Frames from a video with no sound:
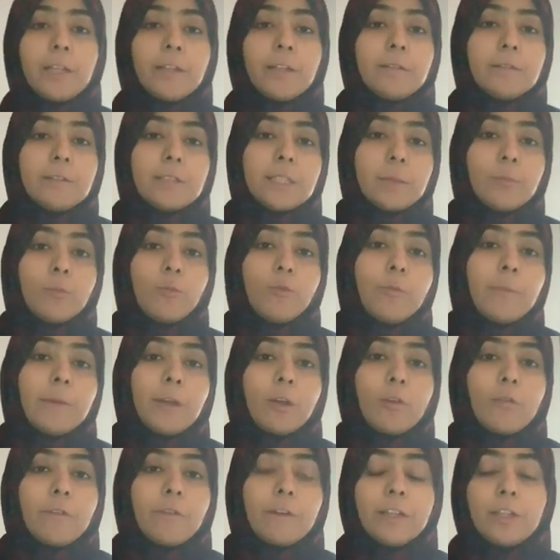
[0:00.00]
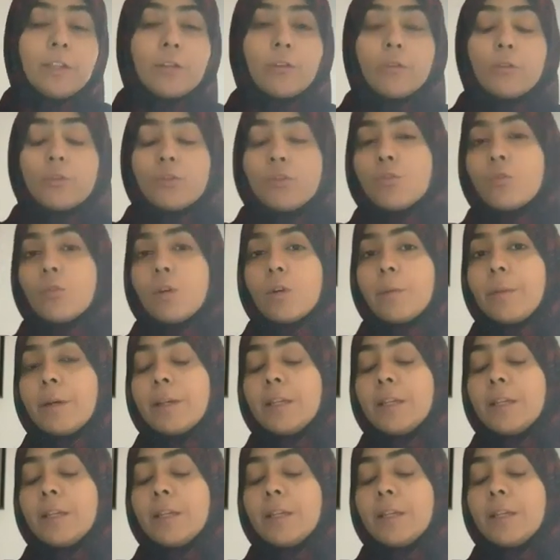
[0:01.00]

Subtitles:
And some of you may already know the story,